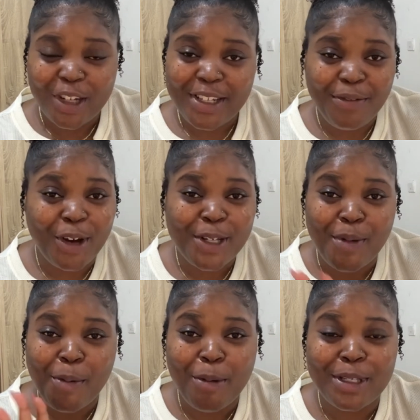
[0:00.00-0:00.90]
Luckily for us,
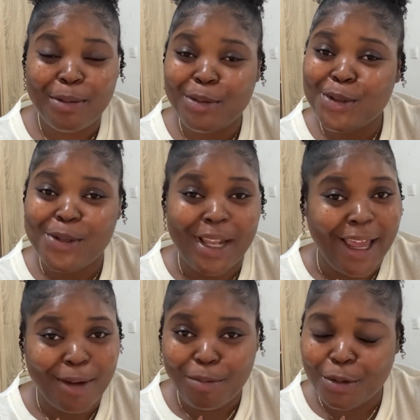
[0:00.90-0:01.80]
my mom was able to
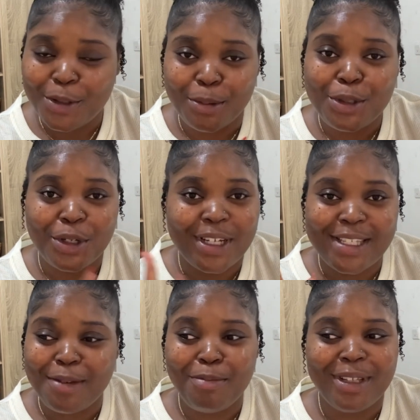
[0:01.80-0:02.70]
like pull some
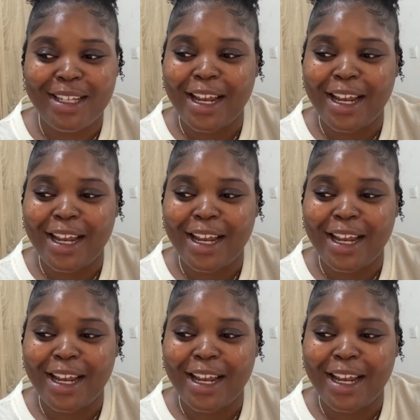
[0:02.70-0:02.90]
strings in Benin.